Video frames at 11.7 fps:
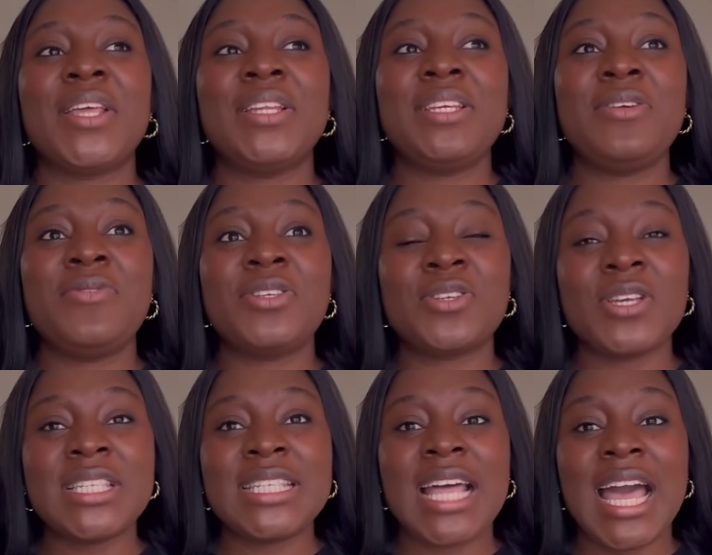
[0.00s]
the
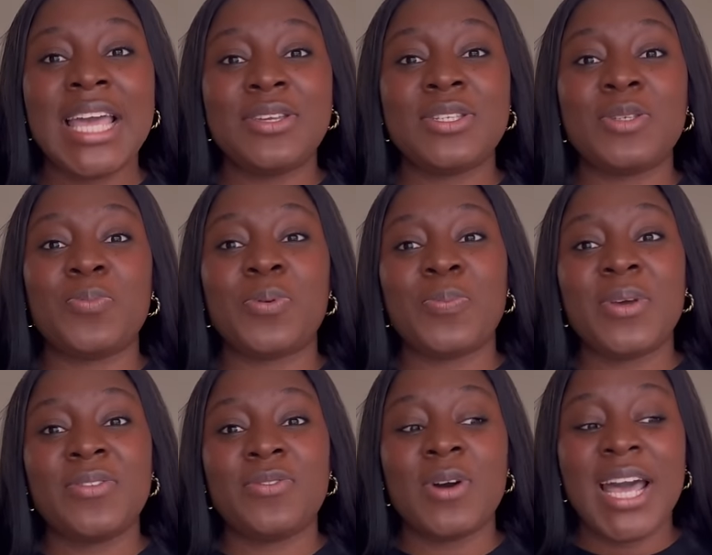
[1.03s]
resources that I used to
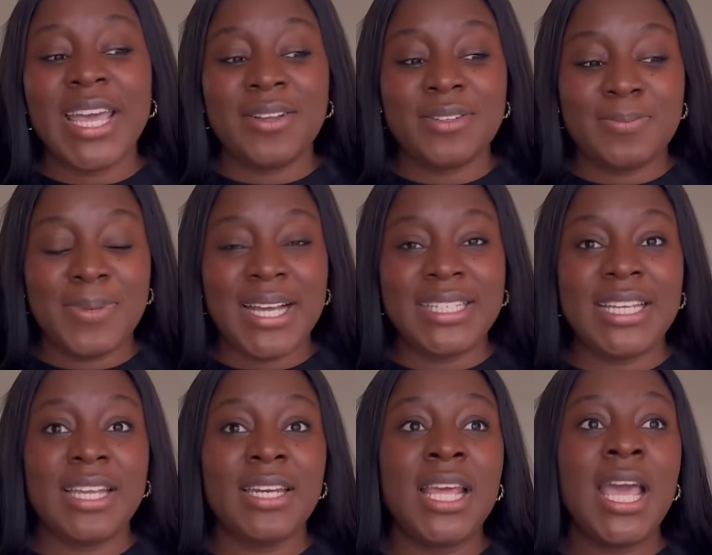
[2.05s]
prepare for IELTS back
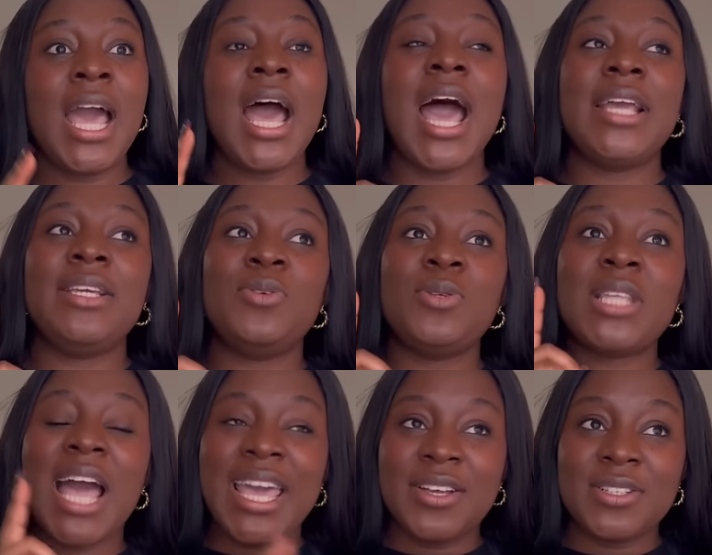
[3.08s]
then I use
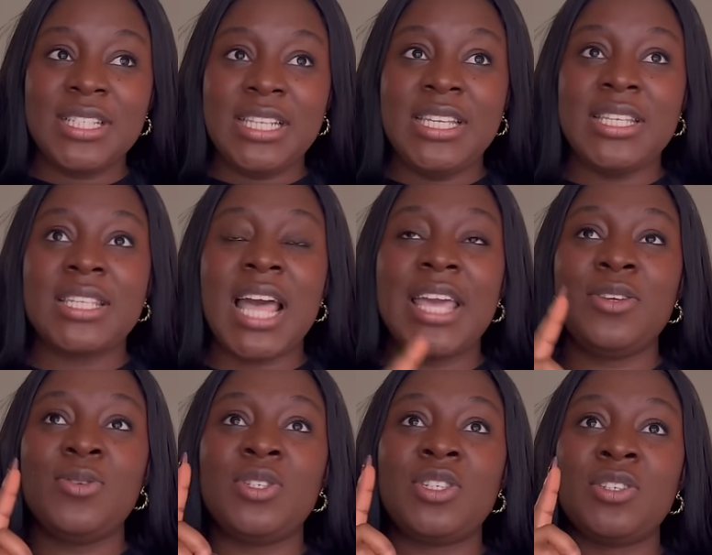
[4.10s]
IELTS Liz. I
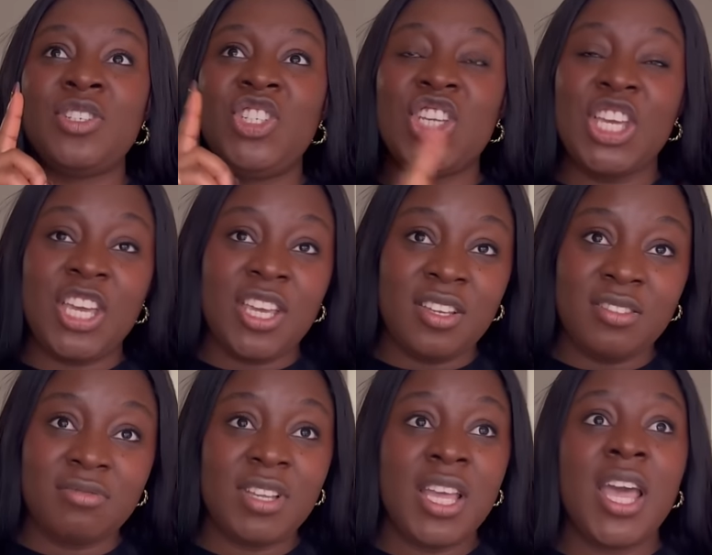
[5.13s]
use J.
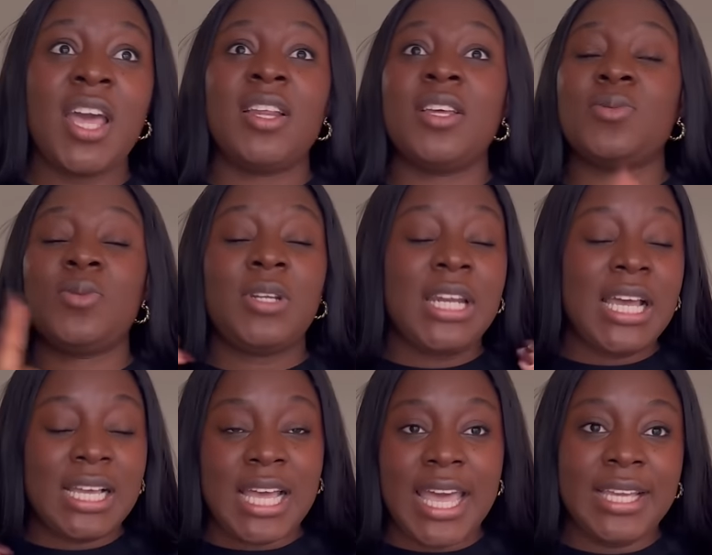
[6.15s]
There's one other
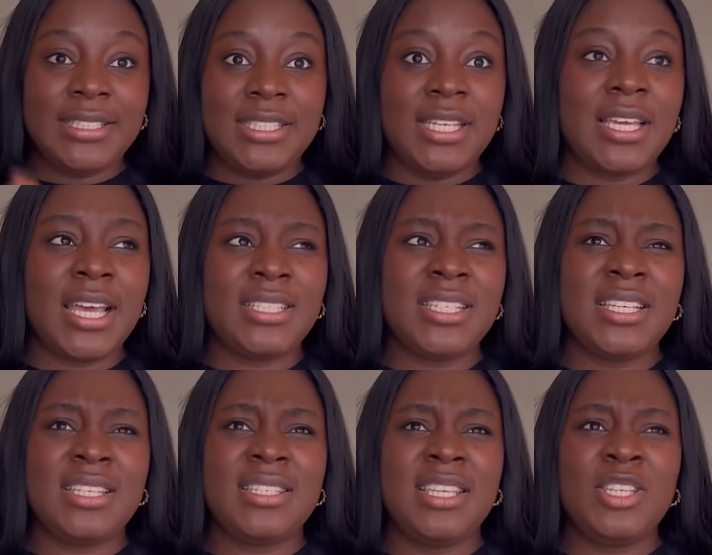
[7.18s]
guy, J. I think
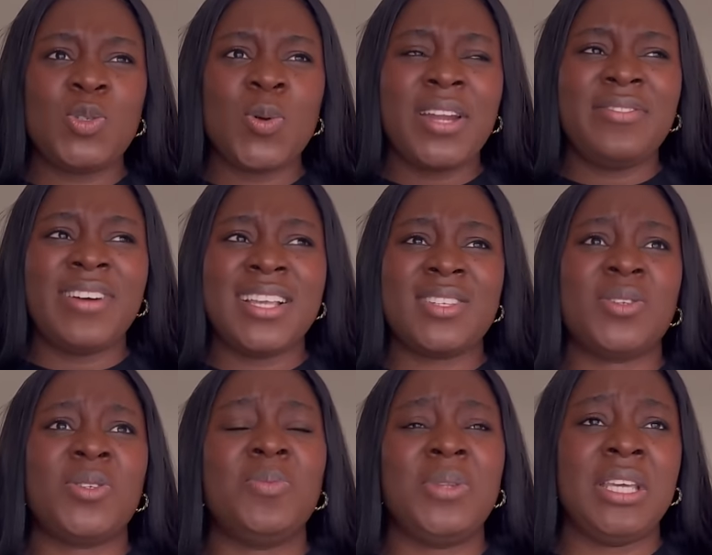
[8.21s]
it's E2 Advanced or
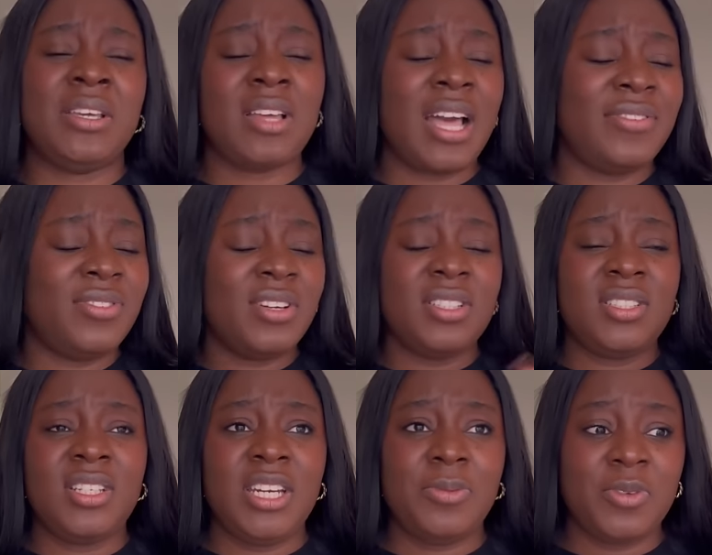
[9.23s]
something. I've forgotten
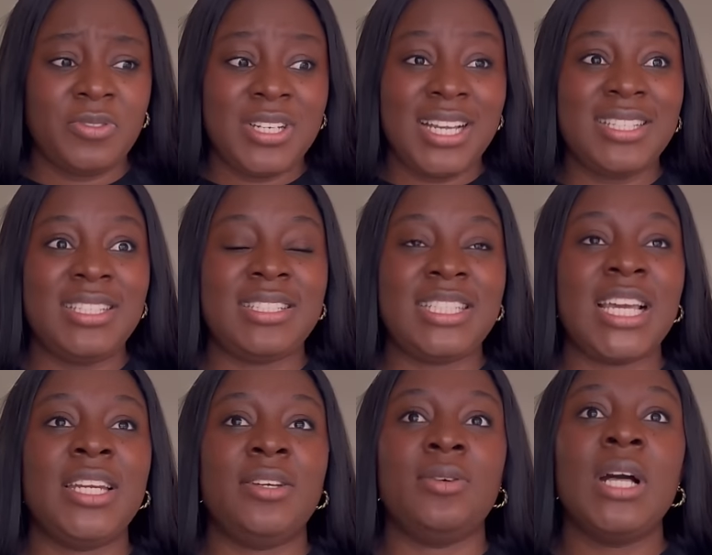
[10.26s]
the name of that, his
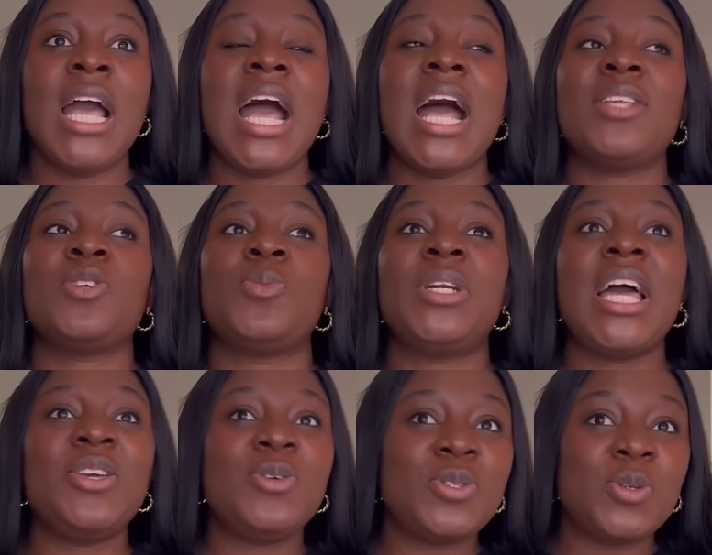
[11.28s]
channel. And some other
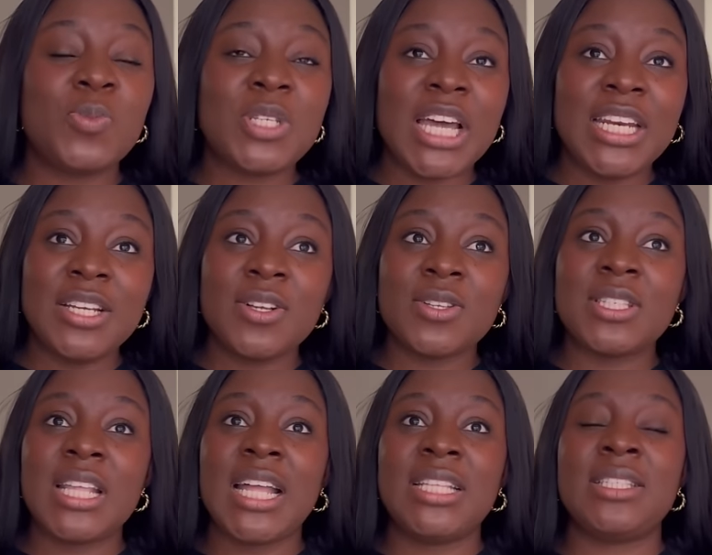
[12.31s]
YouTube channels
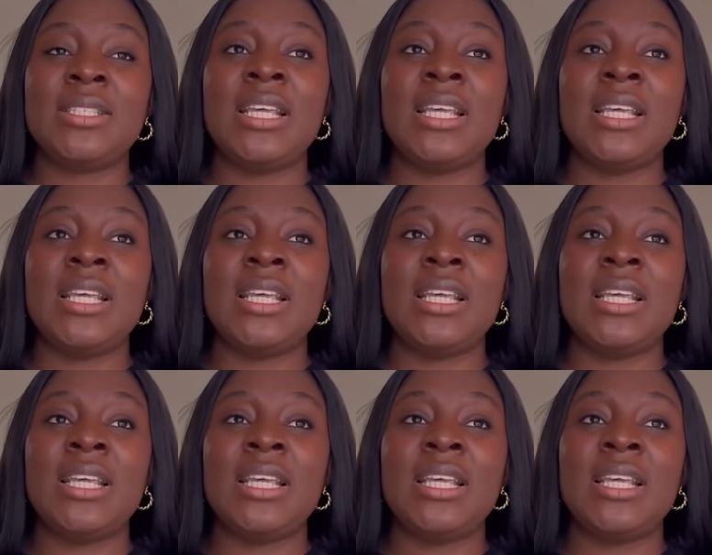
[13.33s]
that